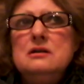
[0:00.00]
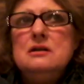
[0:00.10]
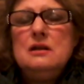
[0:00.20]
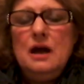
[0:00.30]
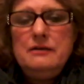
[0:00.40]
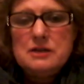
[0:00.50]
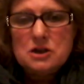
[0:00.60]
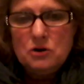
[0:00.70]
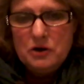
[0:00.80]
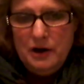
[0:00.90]
life
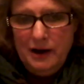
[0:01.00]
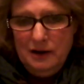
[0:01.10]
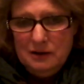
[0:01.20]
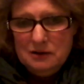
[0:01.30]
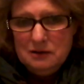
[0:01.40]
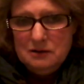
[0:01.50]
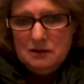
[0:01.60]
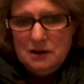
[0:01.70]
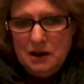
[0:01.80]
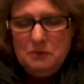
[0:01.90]
story,
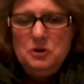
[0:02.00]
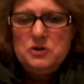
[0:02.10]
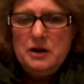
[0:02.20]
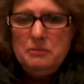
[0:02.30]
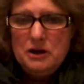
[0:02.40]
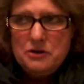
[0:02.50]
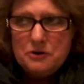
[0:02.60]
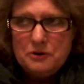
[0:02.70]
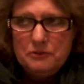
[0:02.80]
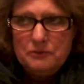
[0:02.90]
the abuse I've been
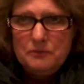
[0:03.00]
through,